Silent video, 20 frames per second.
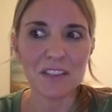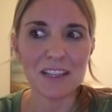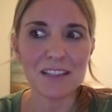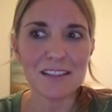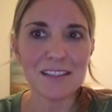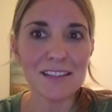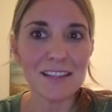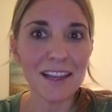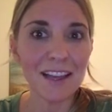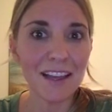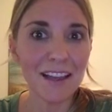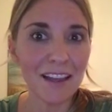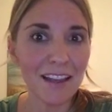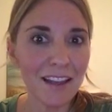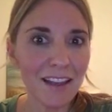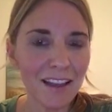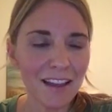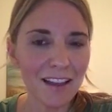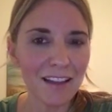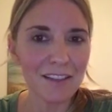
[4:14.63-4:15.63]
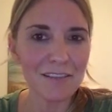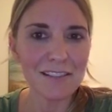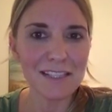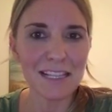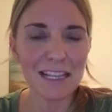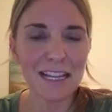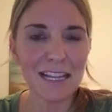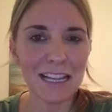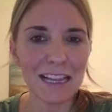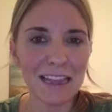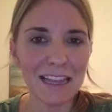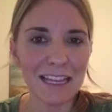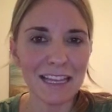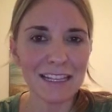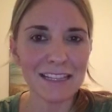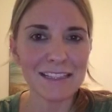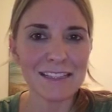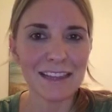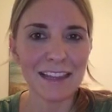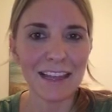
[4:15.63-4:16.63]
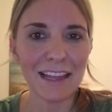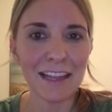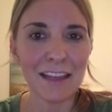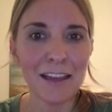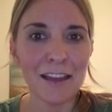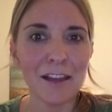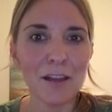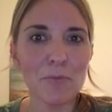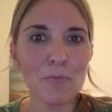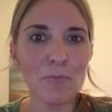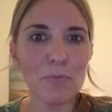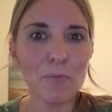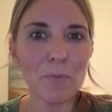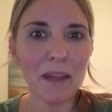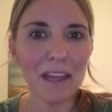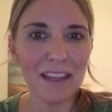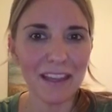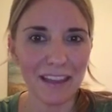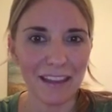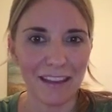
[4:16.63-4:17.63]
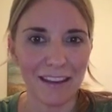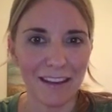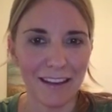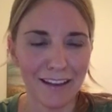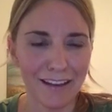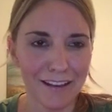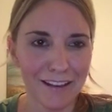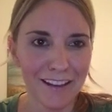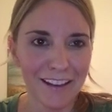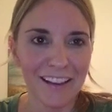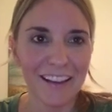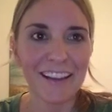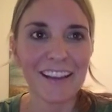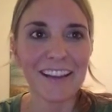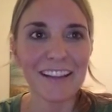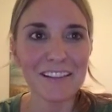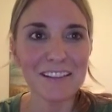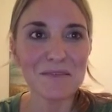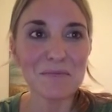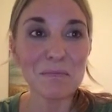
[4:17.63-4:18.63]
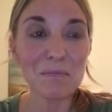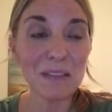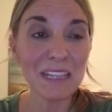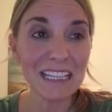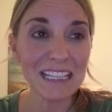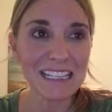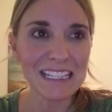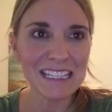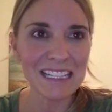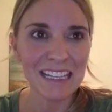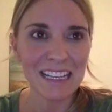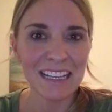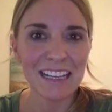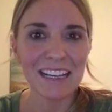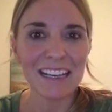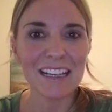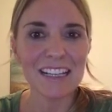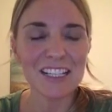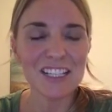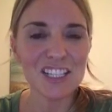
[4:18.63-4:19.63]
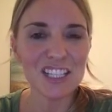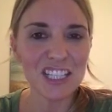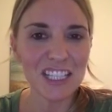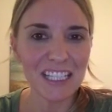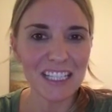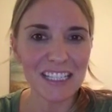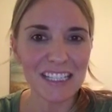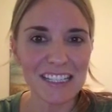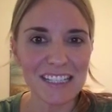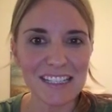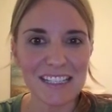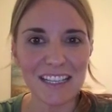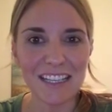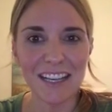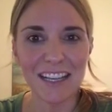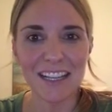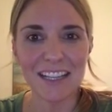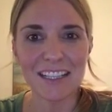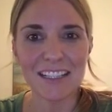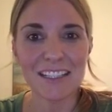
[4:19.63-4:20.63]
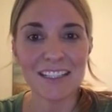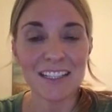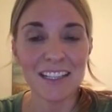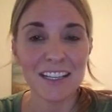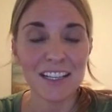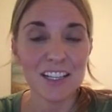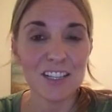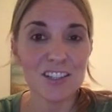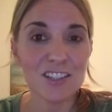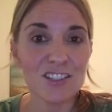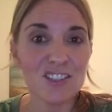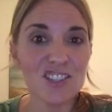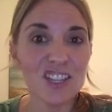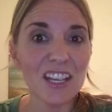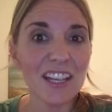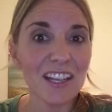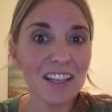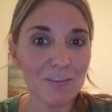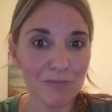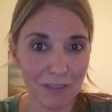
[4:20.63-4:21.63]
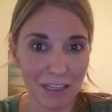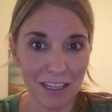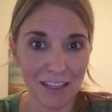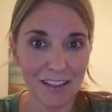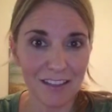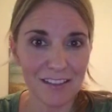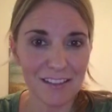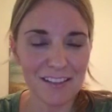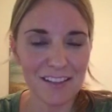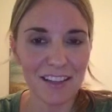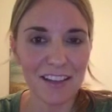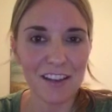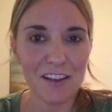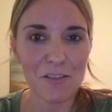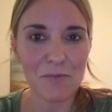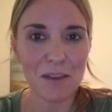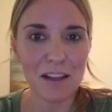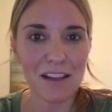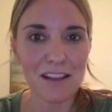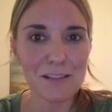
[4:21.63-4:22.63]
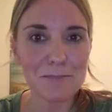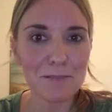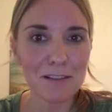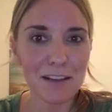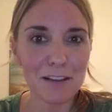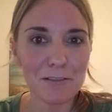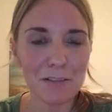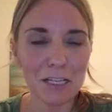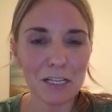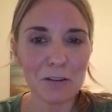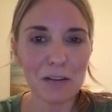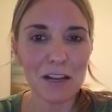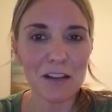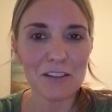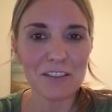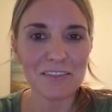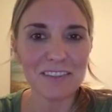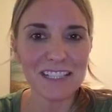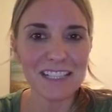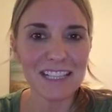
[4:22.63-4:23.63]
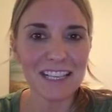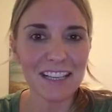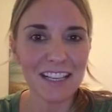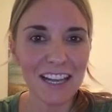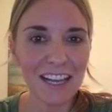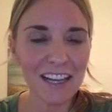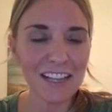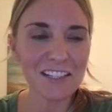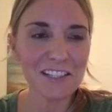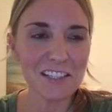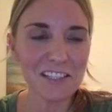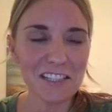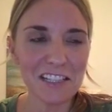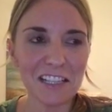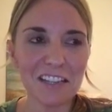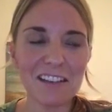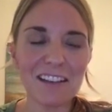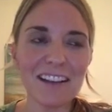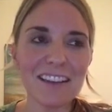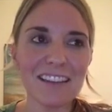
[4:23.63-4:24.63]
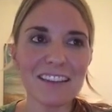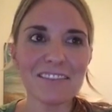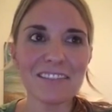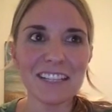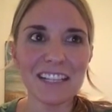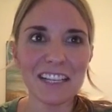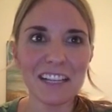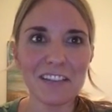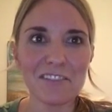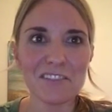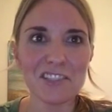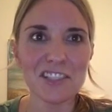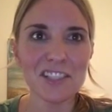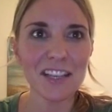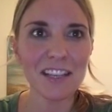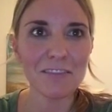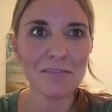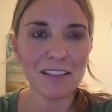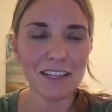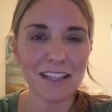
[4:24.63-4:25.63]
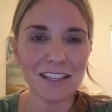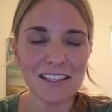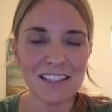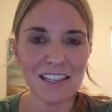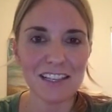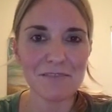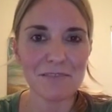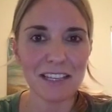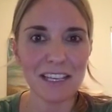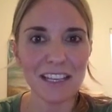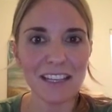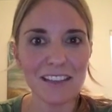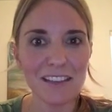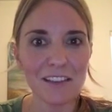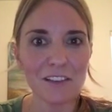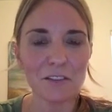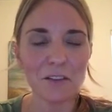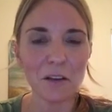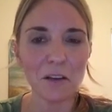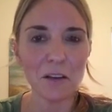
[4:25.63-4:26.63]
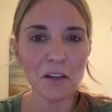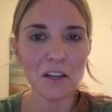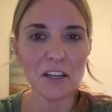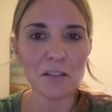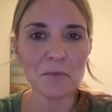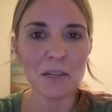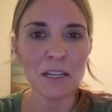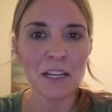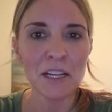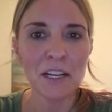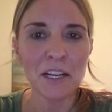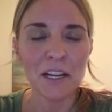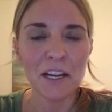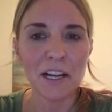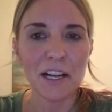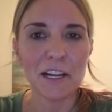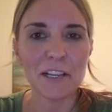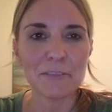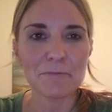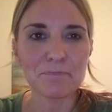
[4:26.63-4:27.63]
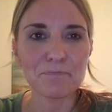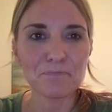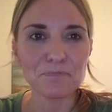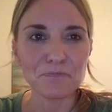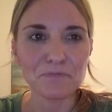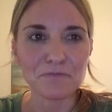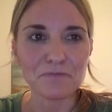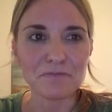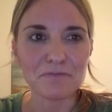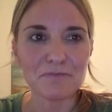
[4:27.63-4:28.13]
Instead, I was eating things like bacon and meat and cheese and chicken wings. My husband and I would go out and we'd say, gosh, isn't it great that we can have chicken wings because we eat low carb? And